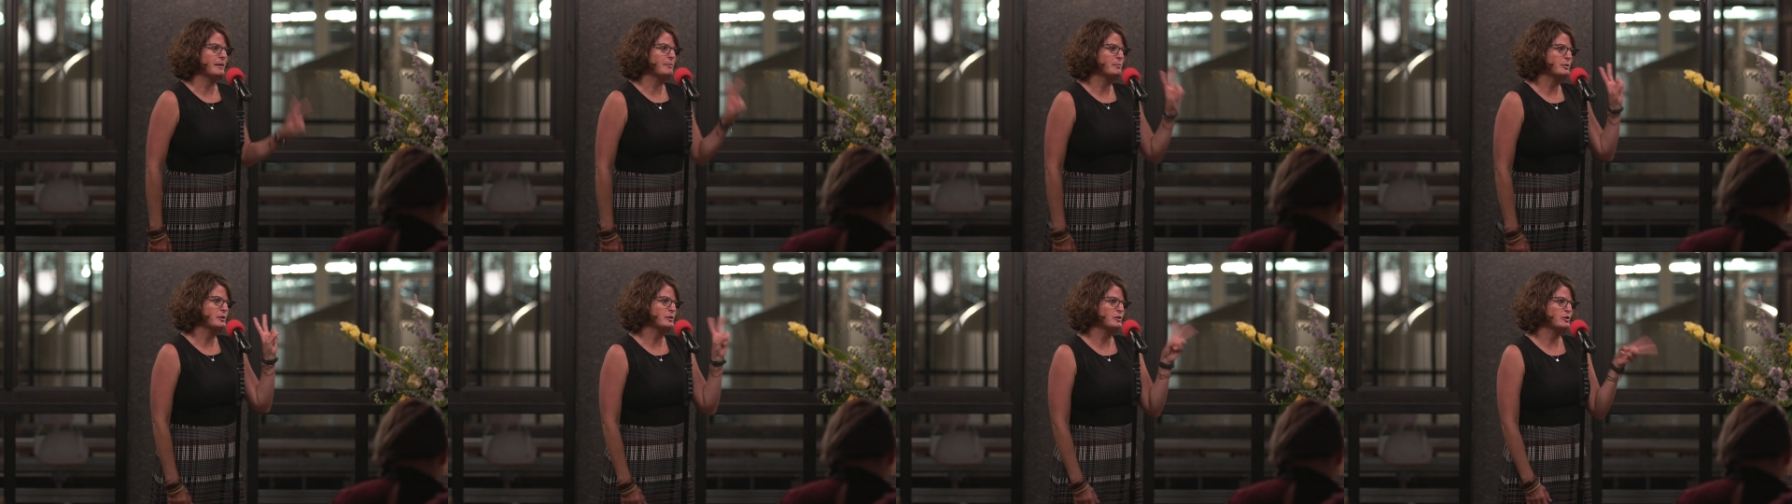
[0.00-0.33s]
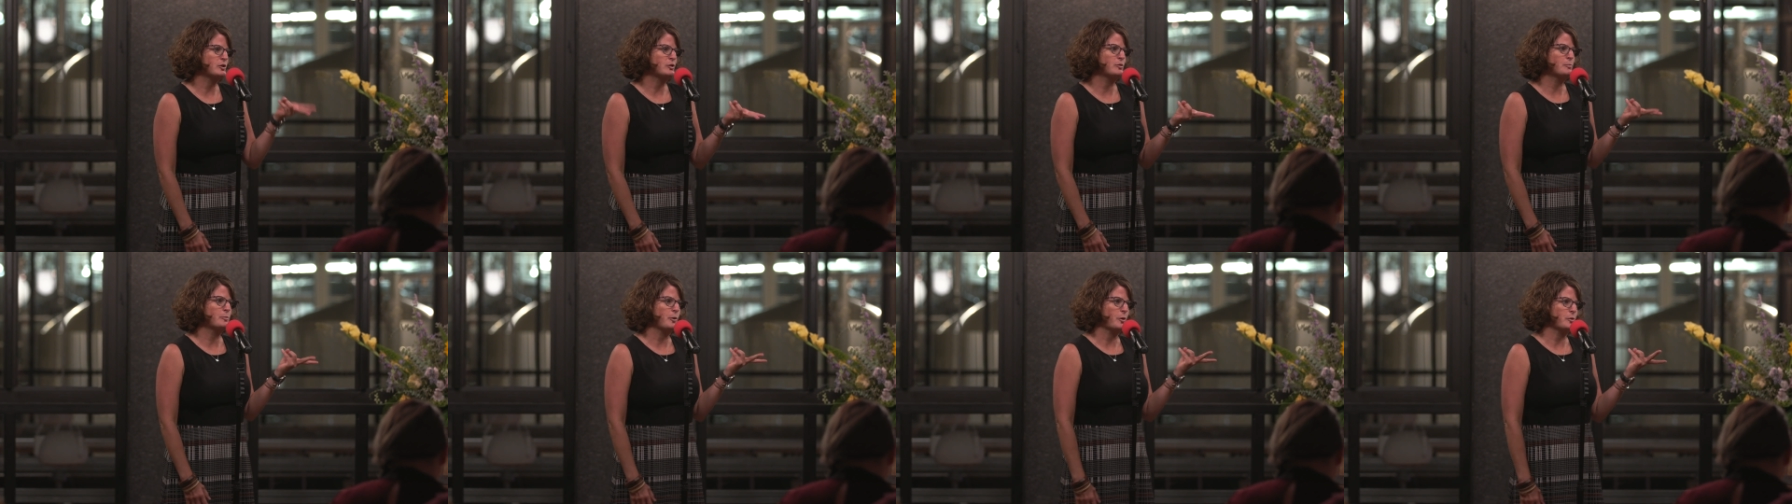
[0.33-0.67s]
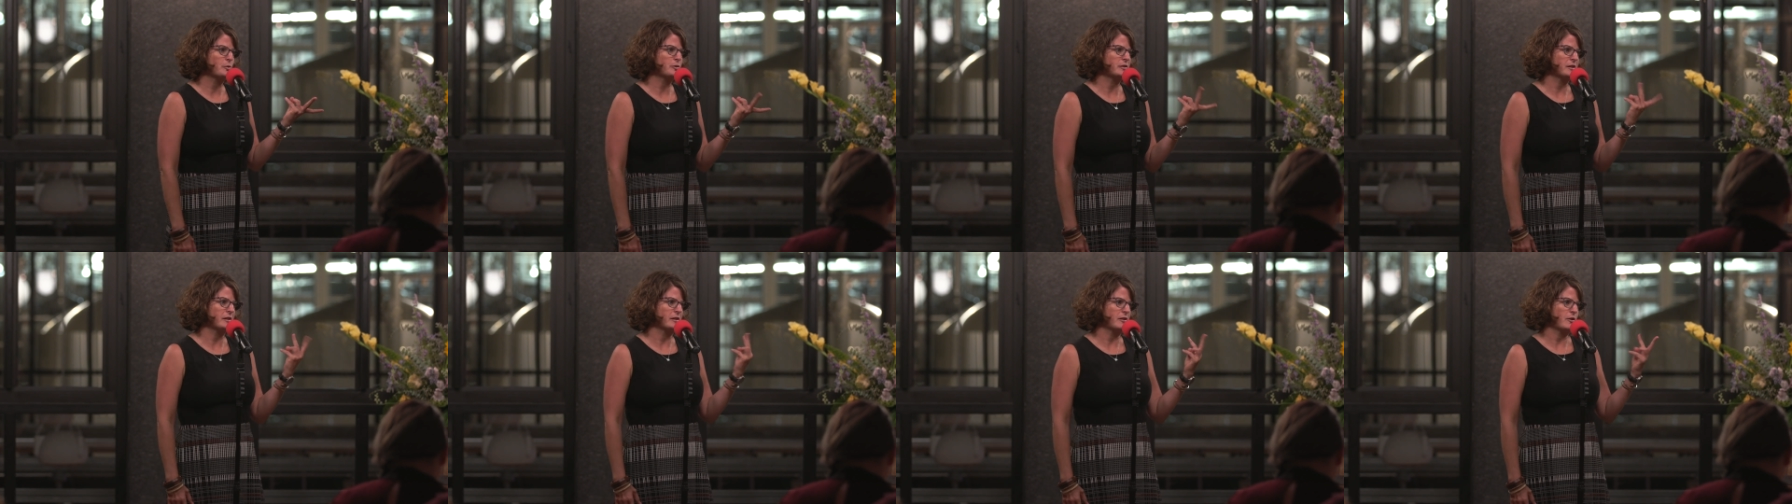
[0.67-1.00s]
I put 2
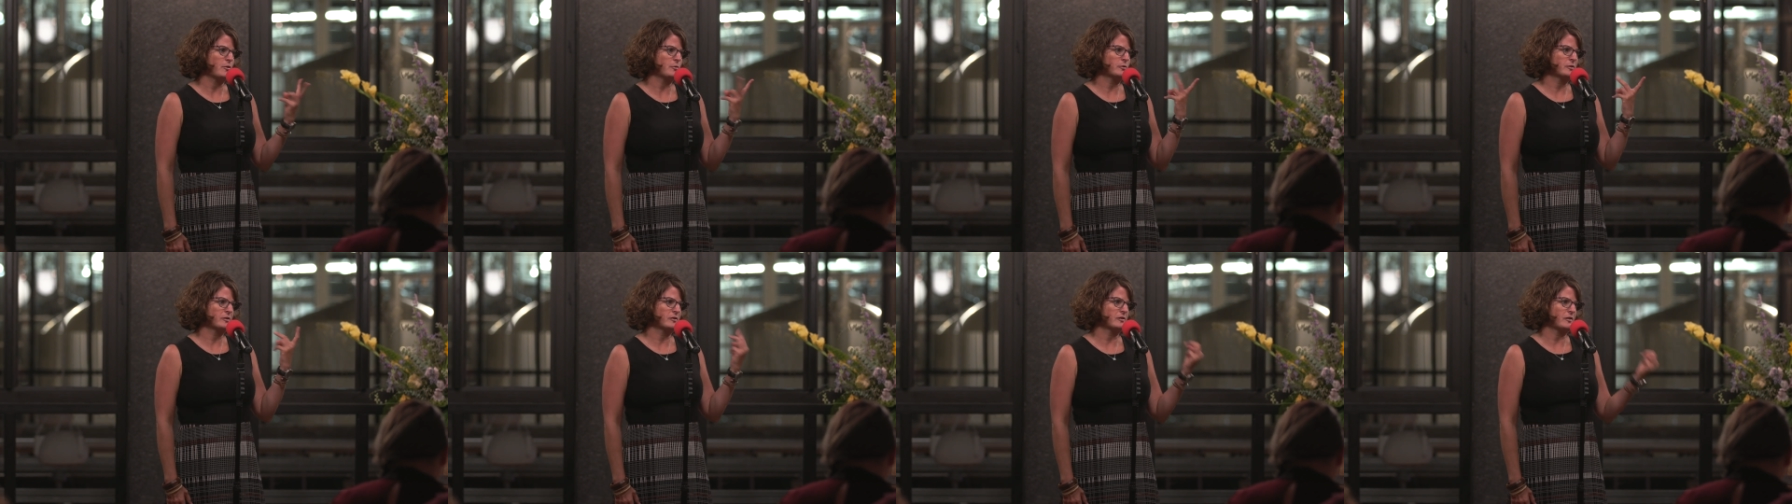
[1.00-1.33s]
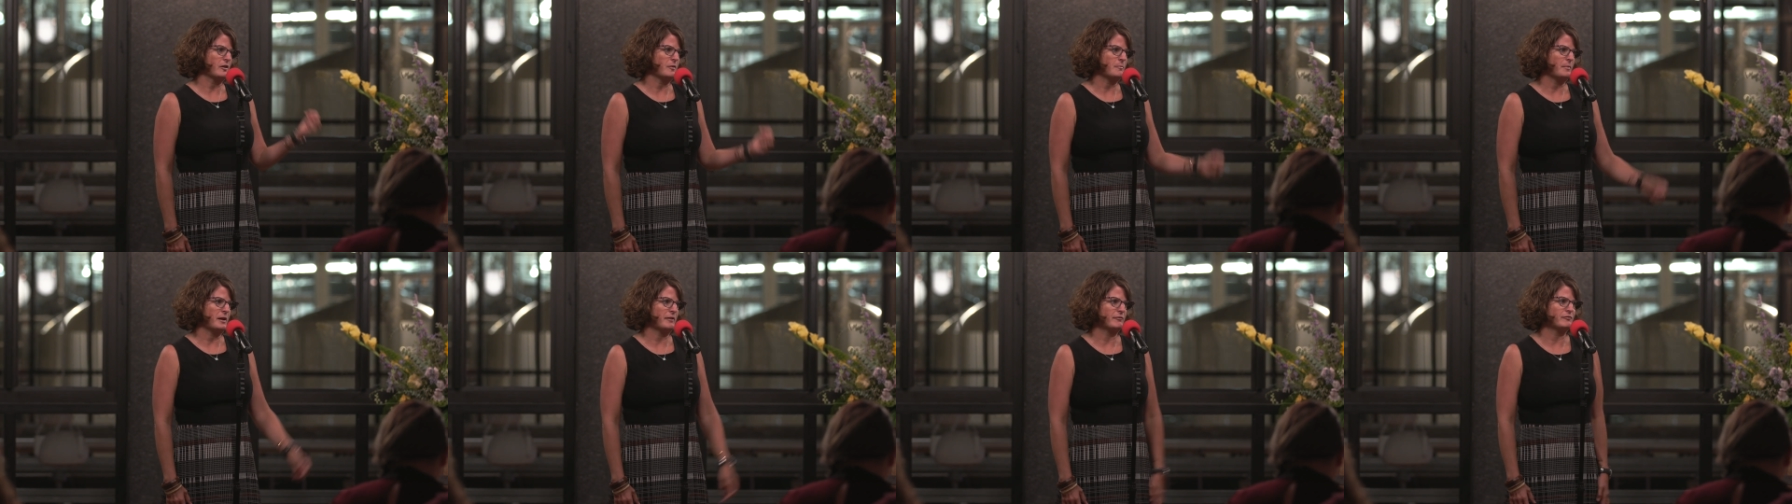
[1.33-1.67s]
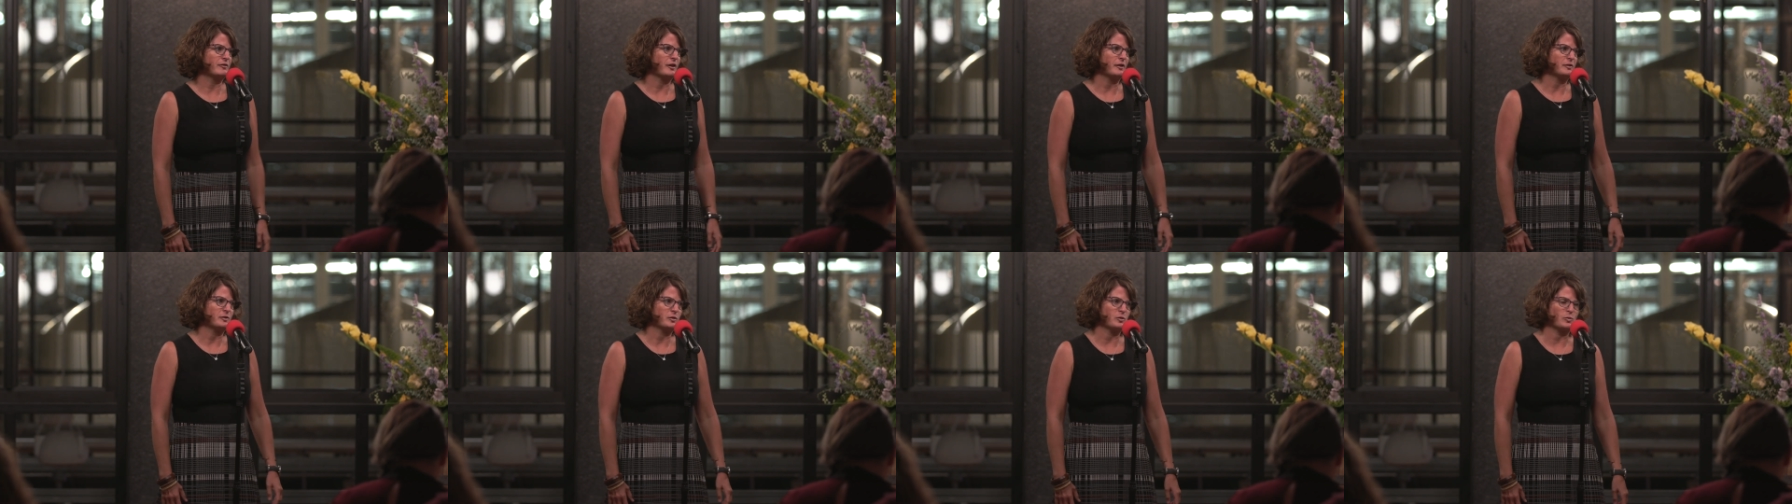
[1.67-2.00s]
Post-it notes on my
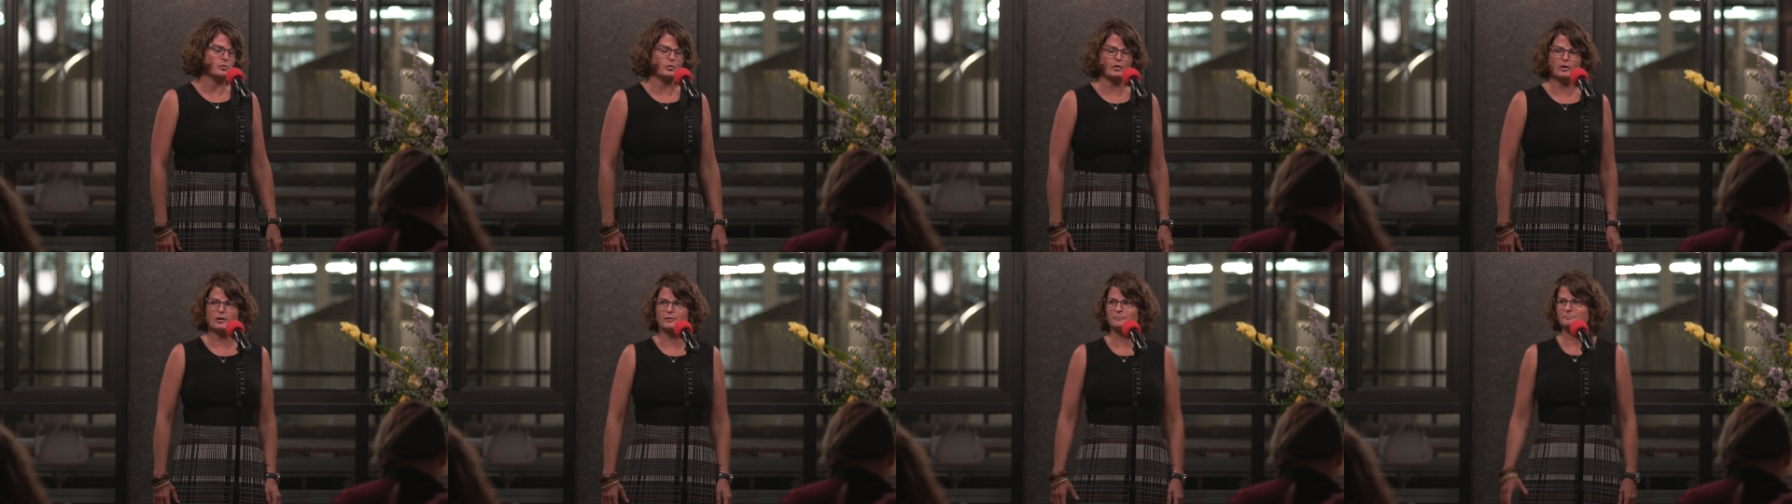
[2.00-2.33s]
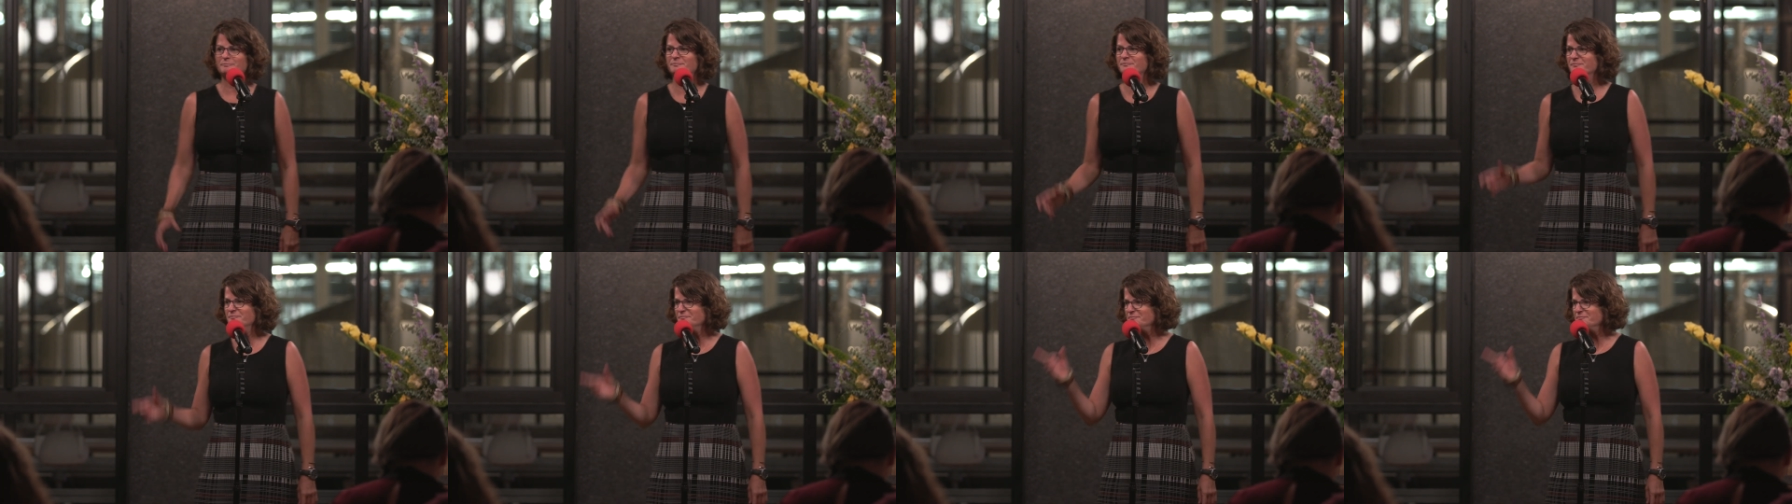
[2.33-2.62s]
front door.